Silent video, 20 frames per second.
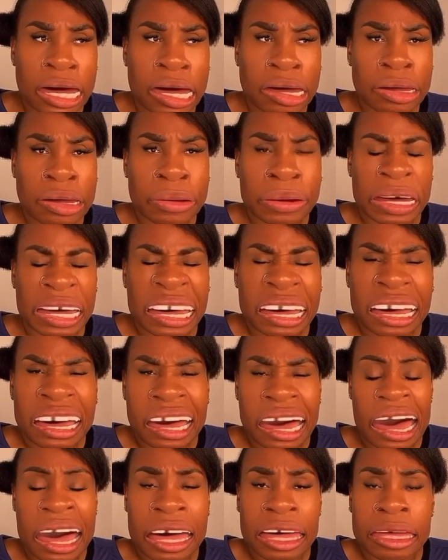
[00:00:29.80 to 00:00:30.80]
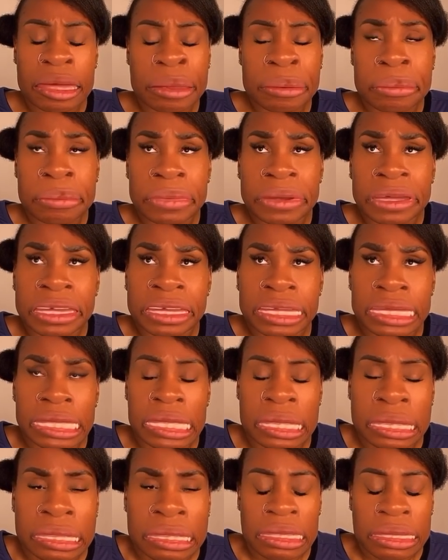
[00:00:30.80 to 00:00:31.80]
uh, uh, um,
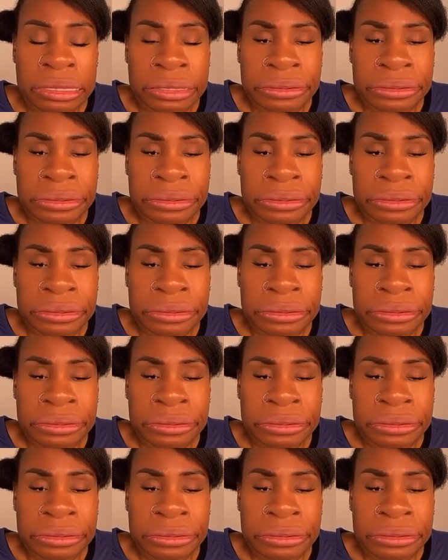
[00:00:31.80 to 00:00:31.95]
uh...